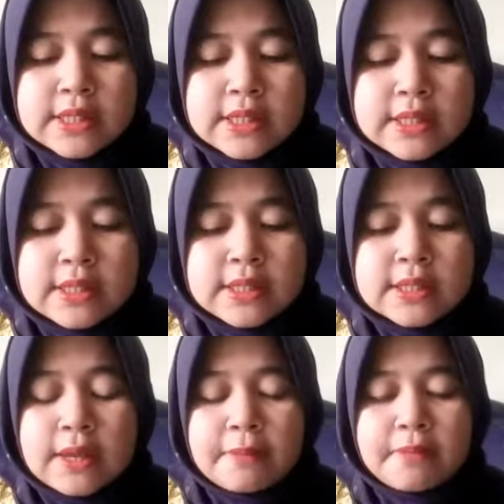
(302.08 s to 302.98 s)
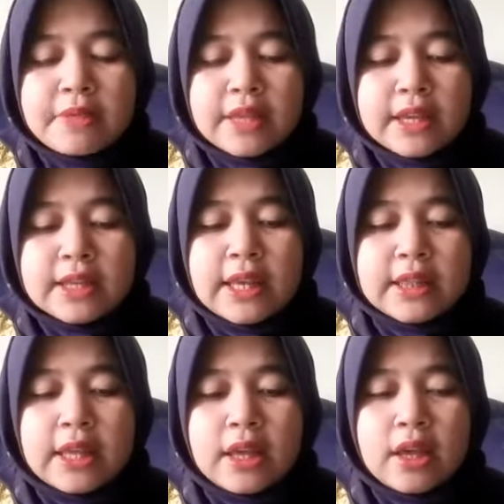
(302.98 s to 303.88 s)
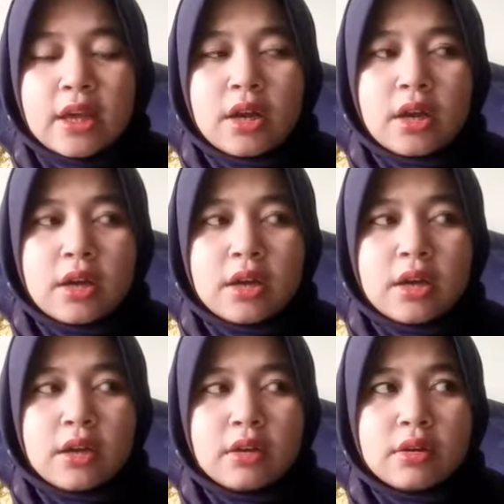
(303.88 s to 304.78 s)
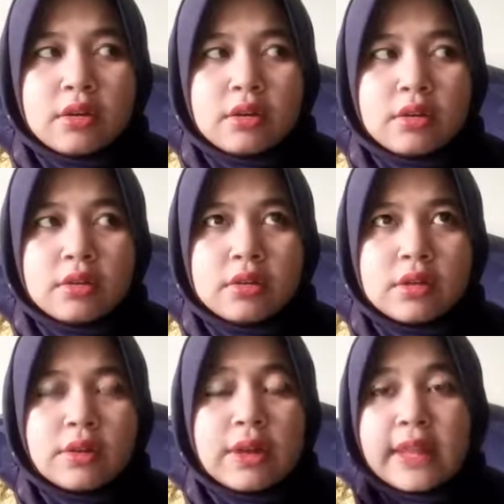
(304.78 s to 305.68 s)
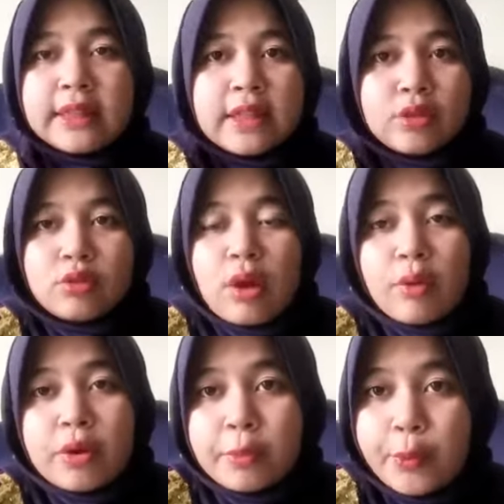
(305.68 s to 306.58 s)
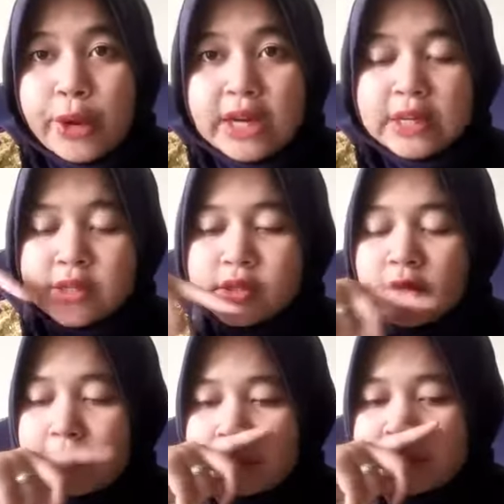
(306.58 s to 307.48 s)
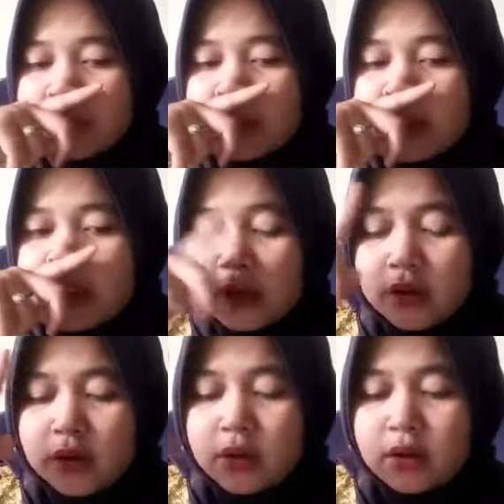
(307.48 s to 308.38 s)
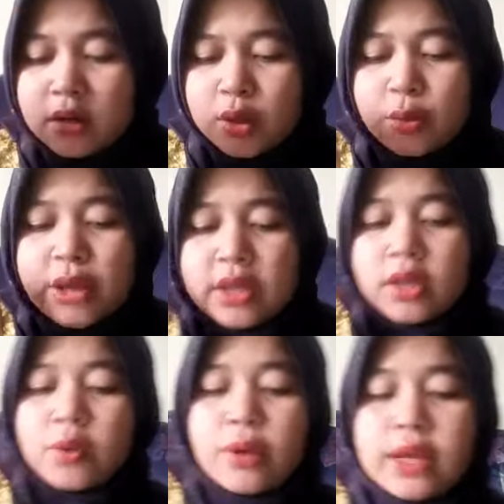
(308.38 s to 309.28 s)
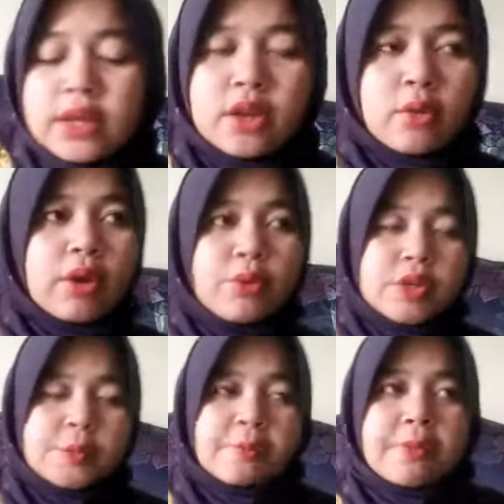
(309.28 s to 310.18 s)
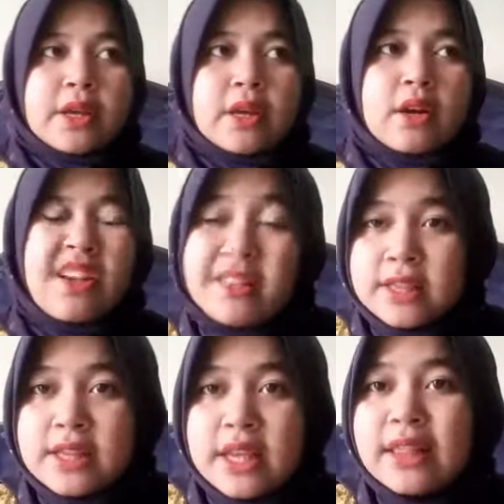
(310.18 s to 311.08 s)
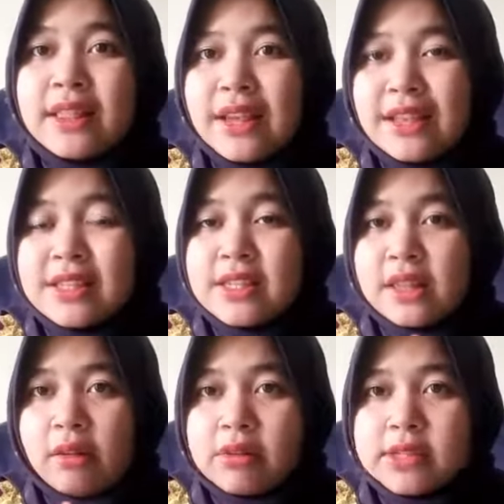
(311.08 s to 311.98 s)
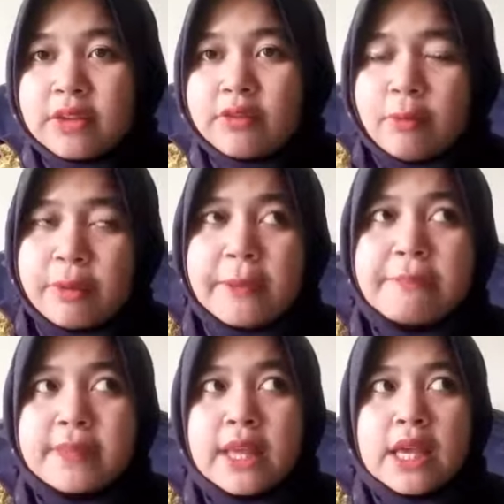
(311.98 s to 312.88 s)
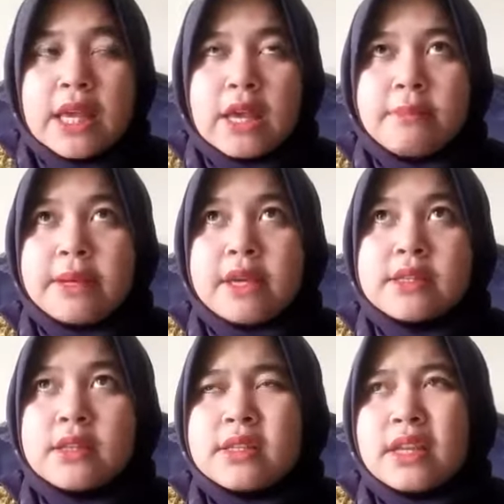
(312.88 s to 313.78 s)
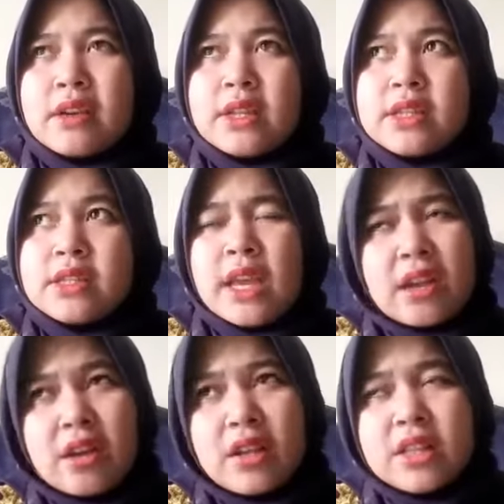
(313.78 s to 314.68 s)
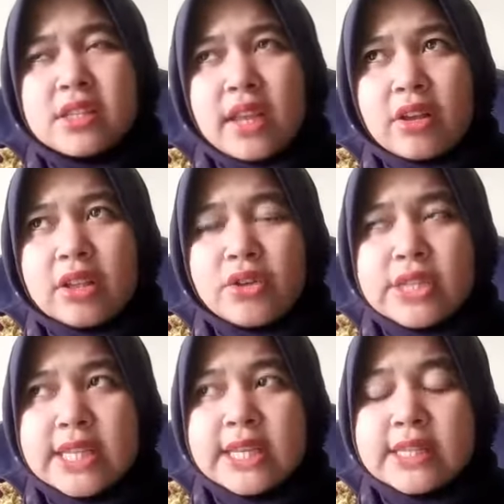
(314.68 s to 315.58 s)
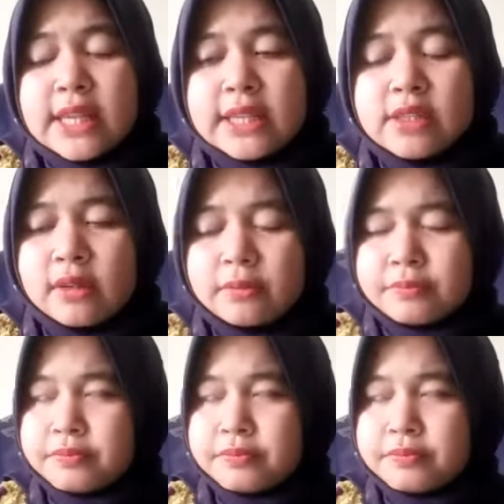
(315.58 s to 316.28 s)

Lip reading: something that uh, related to our brain. So the way we speak, it is interesting for me, because psycholinguistics is